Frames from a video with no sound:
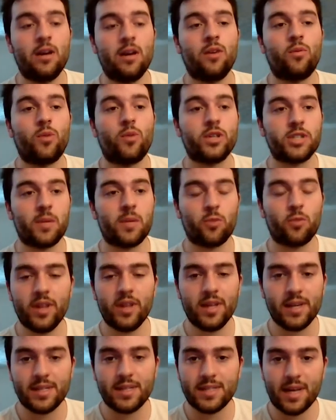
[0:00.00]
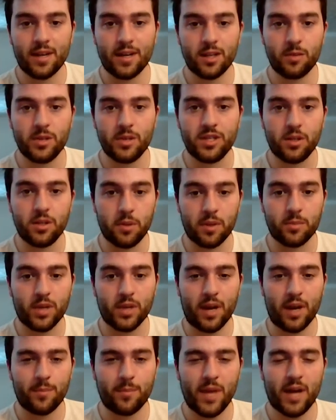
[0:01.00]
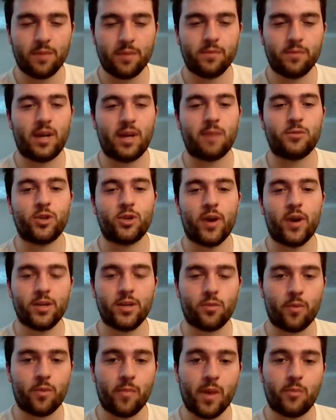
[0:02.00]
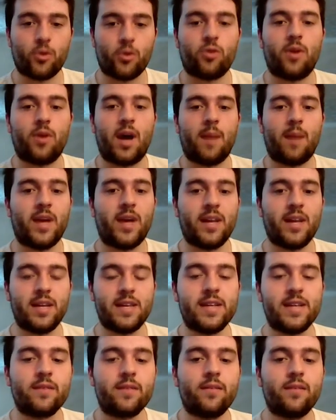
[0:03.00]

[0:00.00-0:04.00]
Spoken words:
which I'm really excited to be doing, but I'm trying to remember, I'm not in it